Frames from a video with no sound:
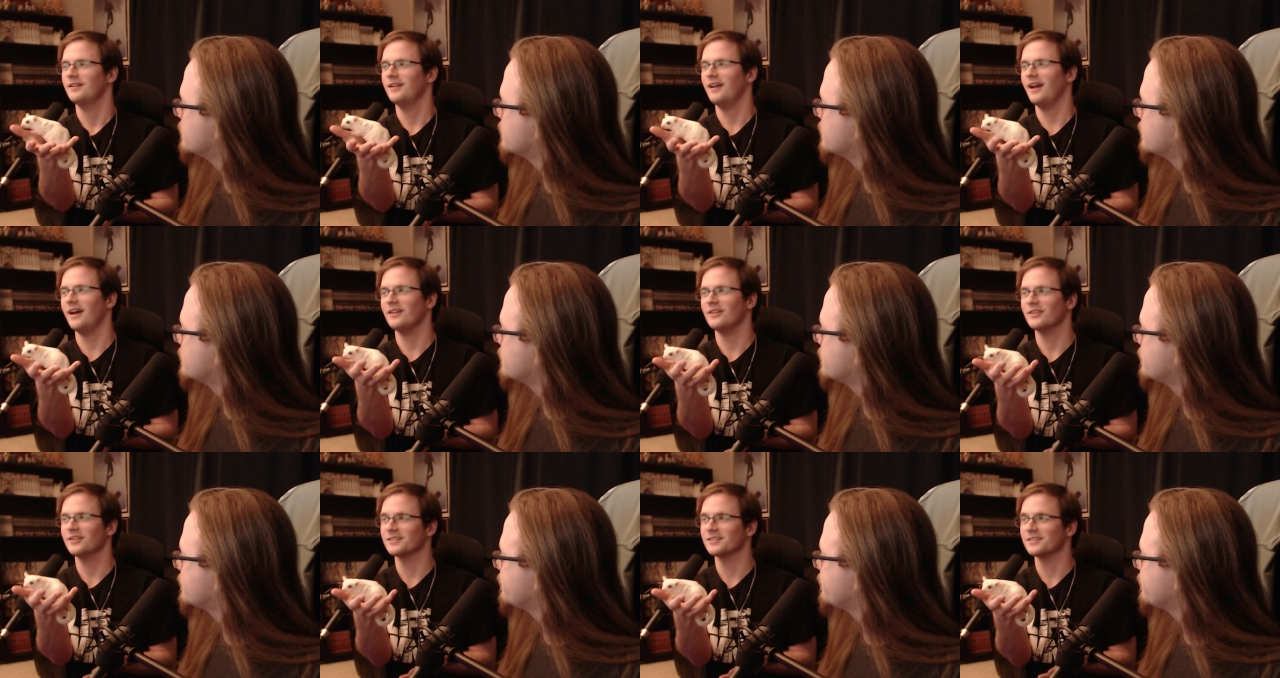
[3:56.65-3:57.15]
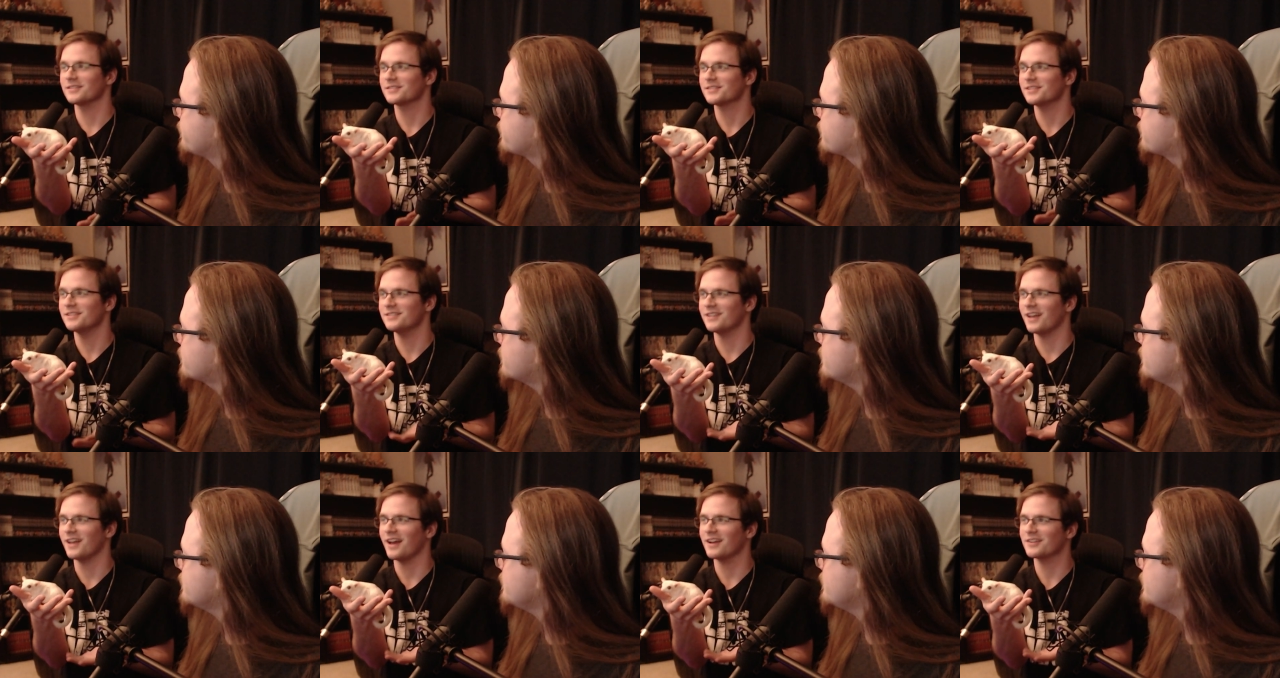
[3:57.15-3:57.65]
Speaker 1: Yeah, look at this.
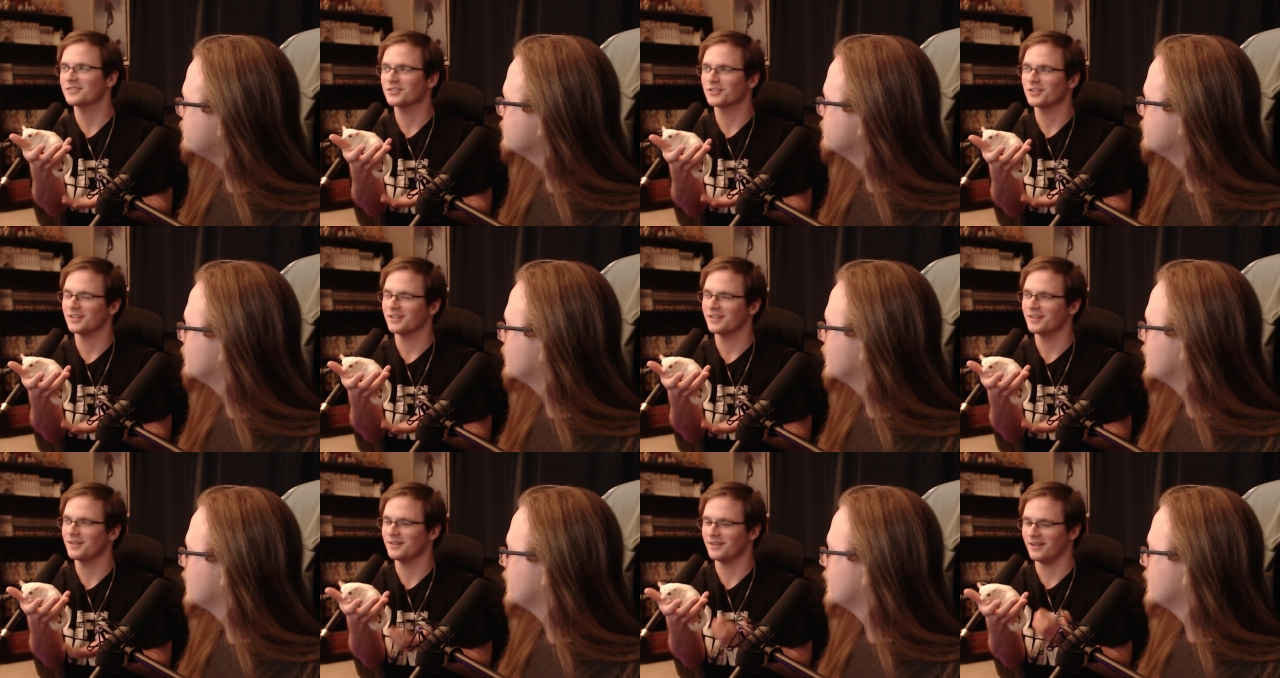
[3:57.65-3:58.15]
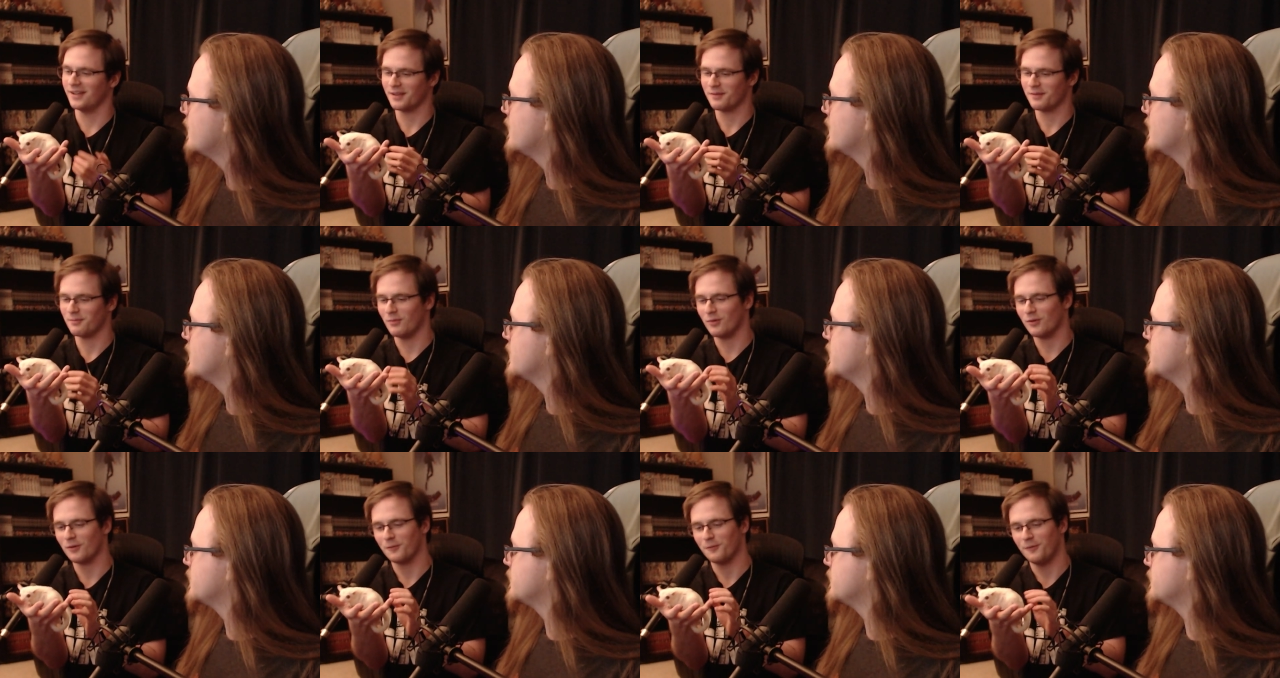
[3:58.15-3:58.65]
He's actually like
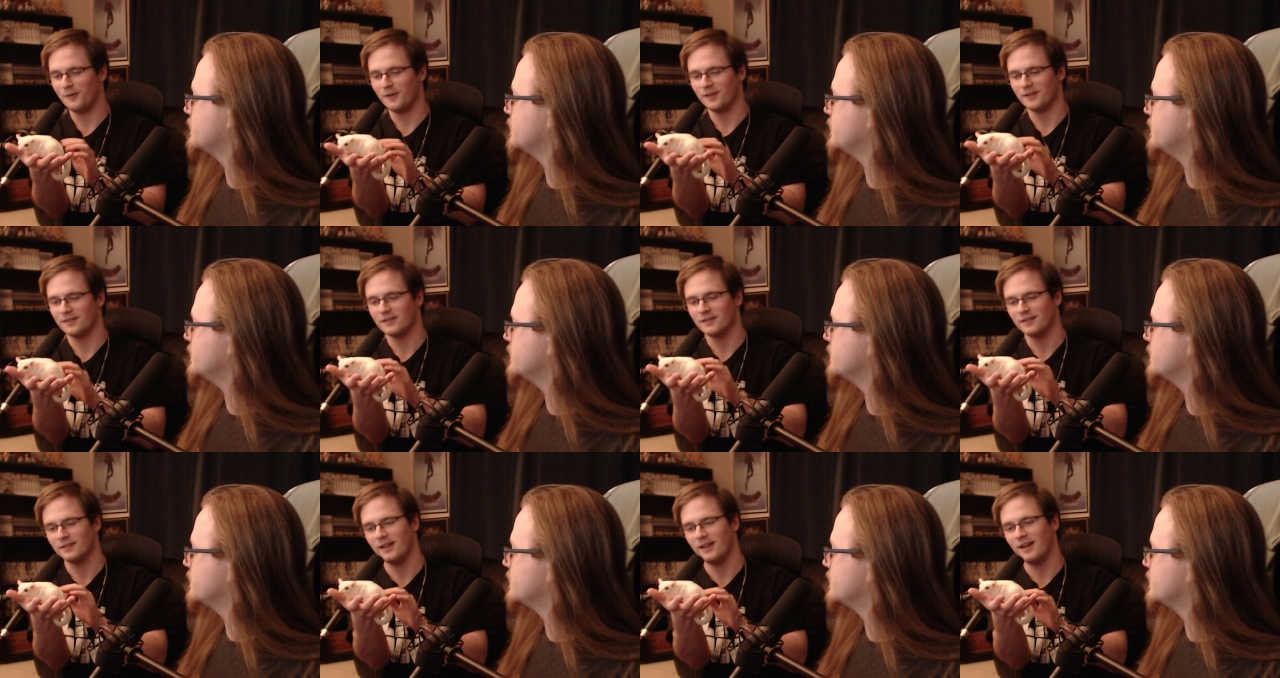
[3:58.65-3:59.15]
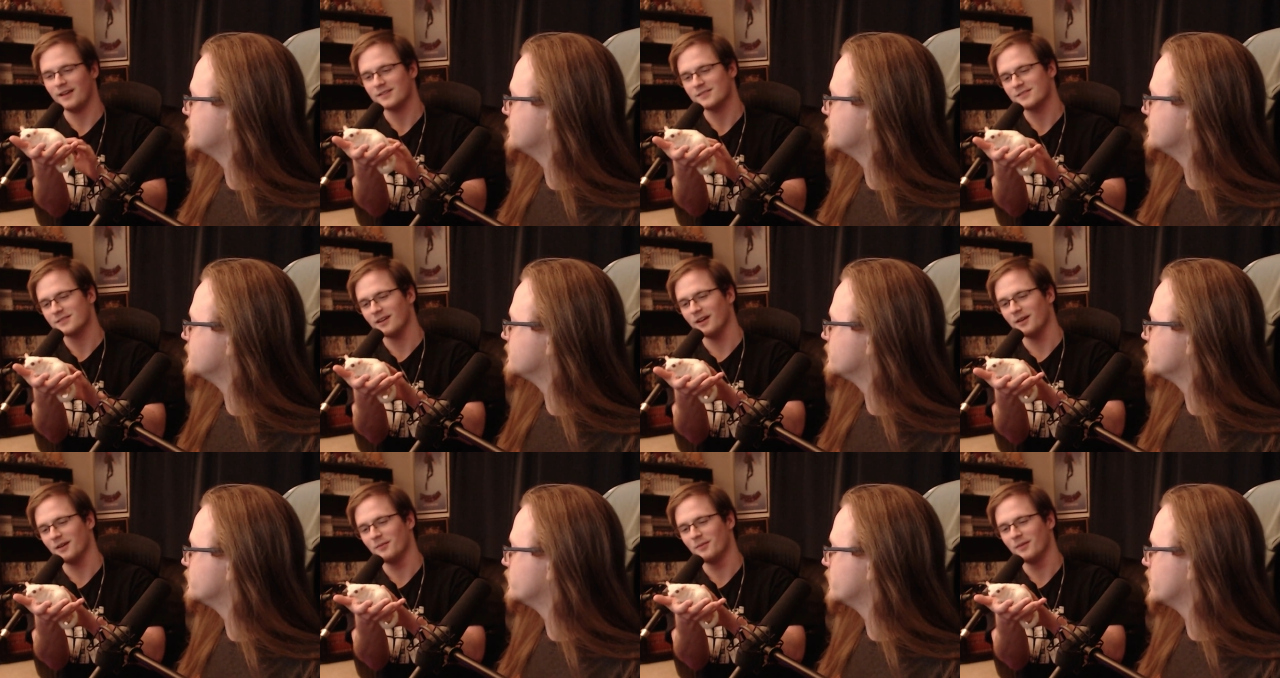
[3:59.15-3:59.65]
more fit than
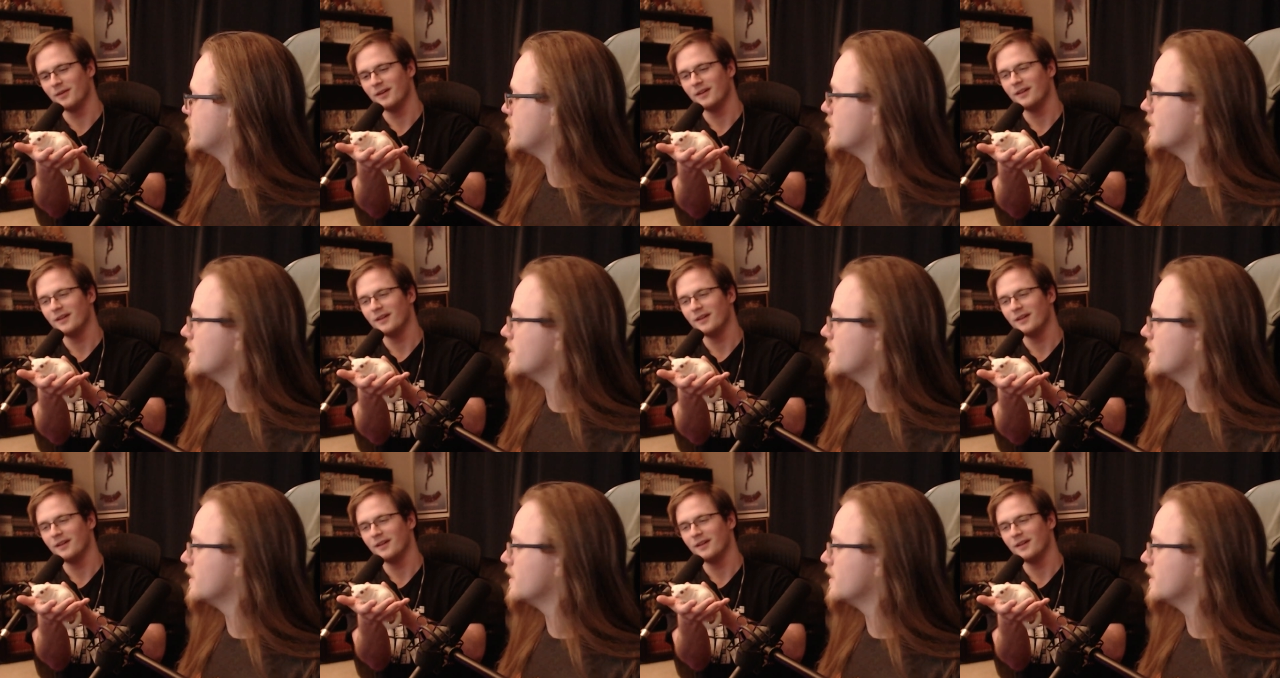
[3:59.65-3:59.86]
last time.